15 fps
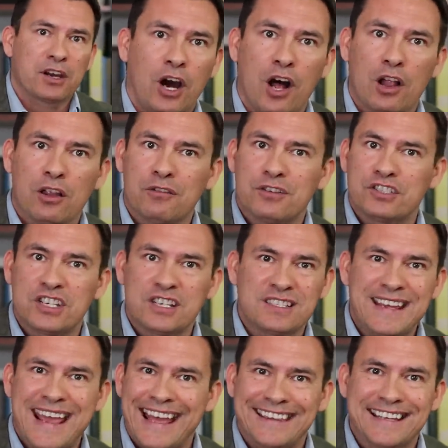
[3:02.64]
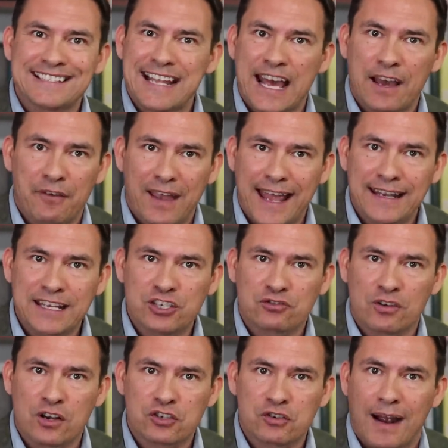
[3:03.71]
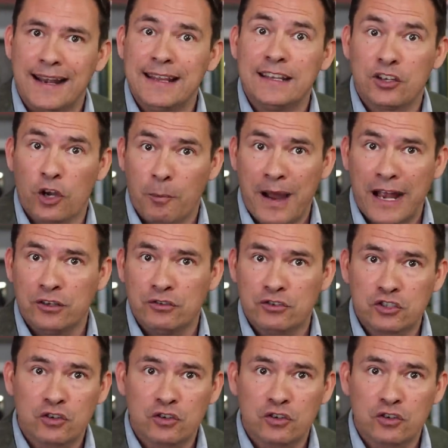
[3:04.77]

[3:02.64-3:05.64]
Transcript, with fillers: The collar is just, yeah, it doesn't have any structure. I need to go buy a new